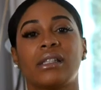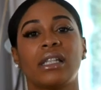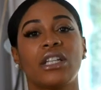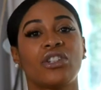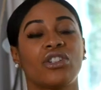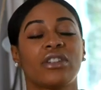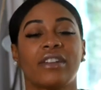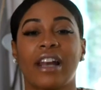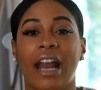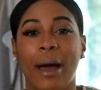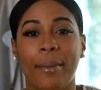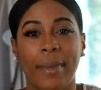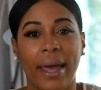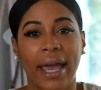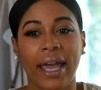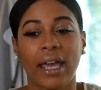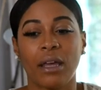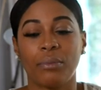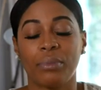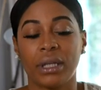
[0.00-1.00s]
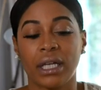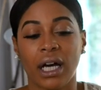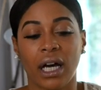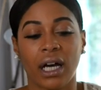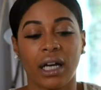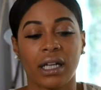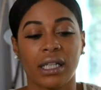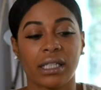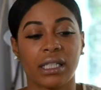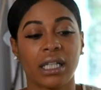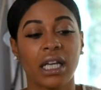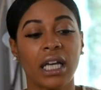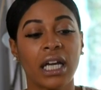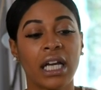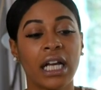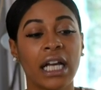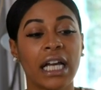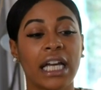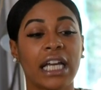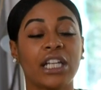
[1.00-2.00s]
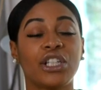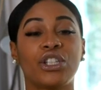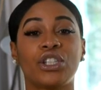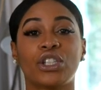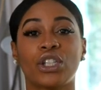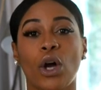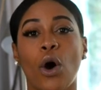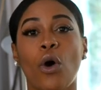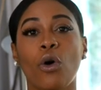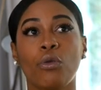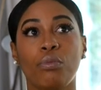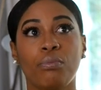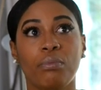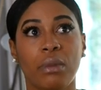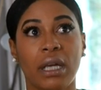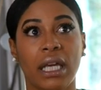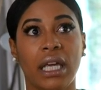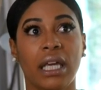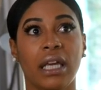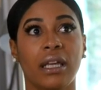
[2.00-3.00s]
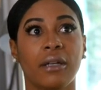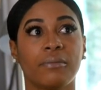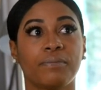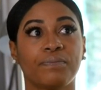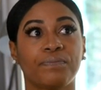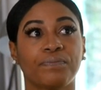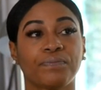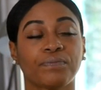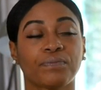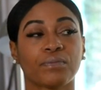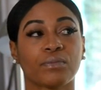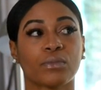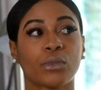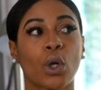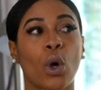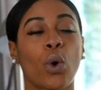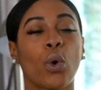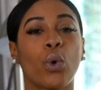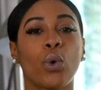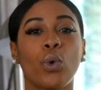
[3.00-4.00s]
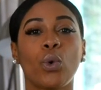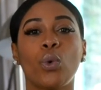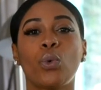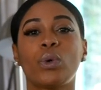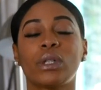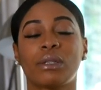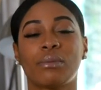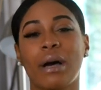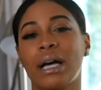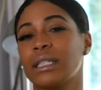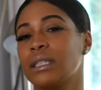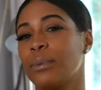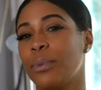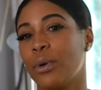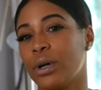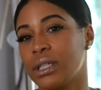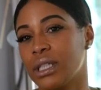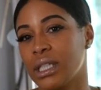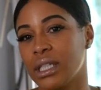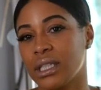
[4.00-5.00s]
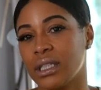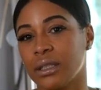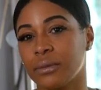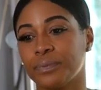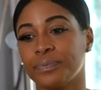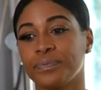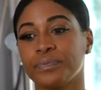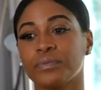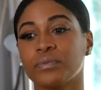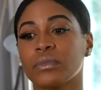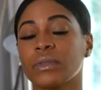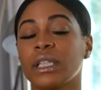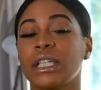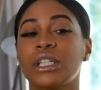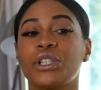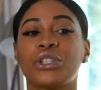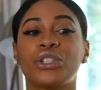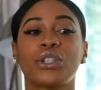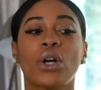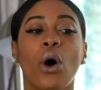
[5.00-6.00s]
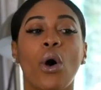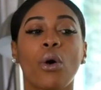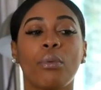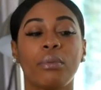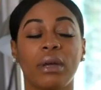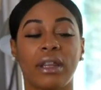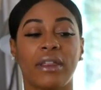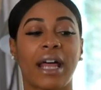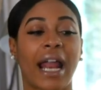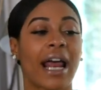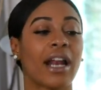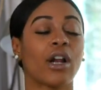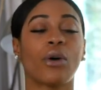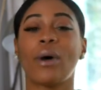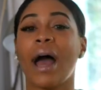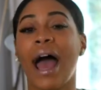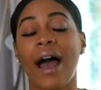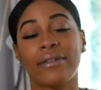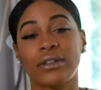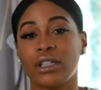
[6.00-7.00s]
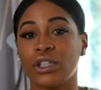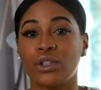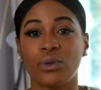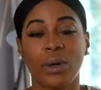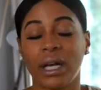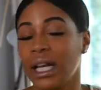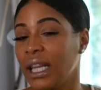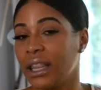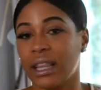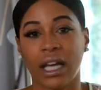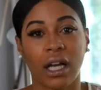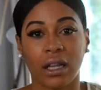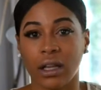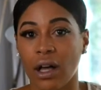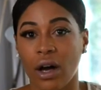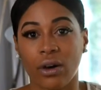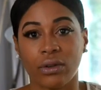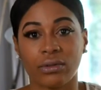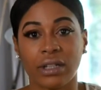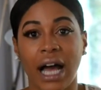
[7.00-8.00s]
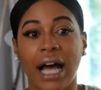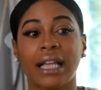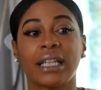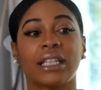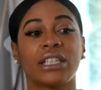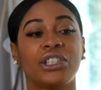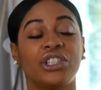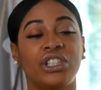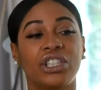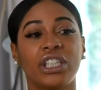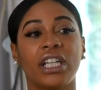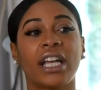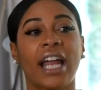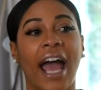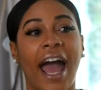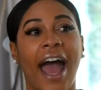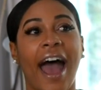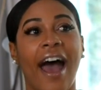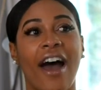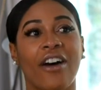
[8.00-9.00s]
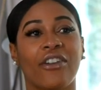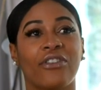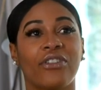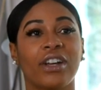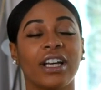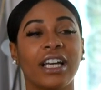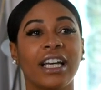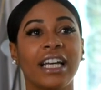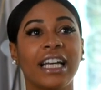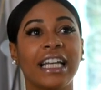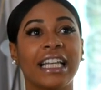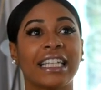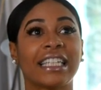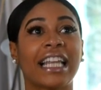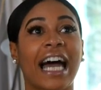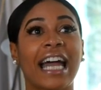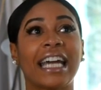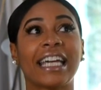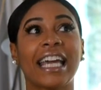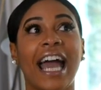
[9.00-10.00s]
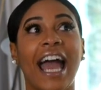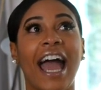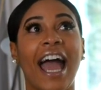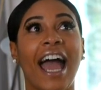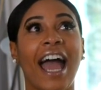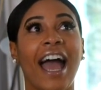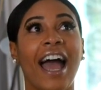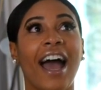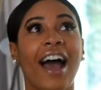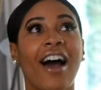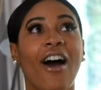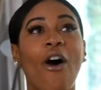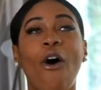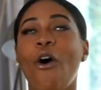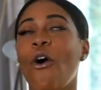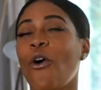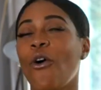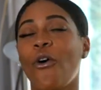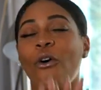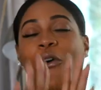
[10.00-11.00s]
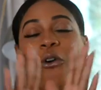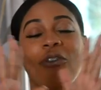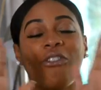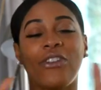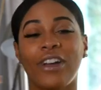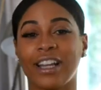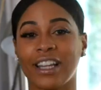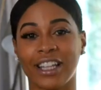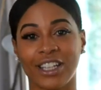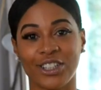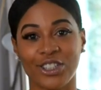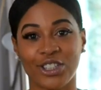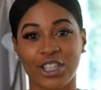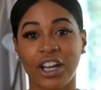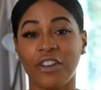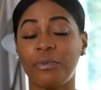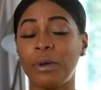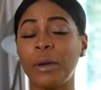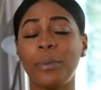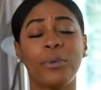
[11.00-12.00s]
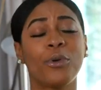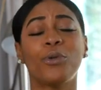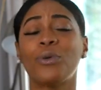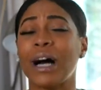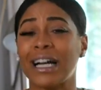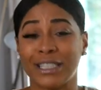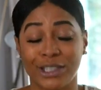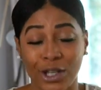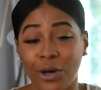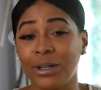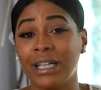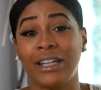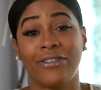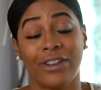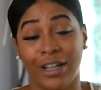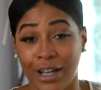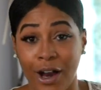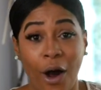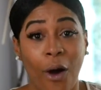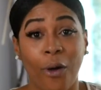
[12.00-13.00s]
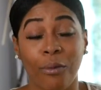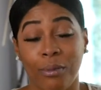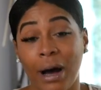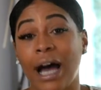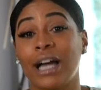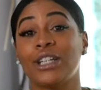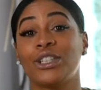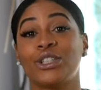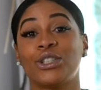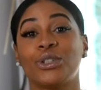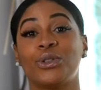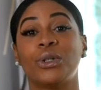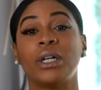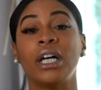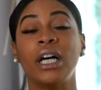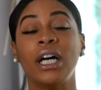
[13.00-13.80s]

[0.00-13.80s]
decision that I made because it showed me who was my support system. And it showed me that I don't have to do anything alone. I legit have like a whole village of people who I don't even know, mind you.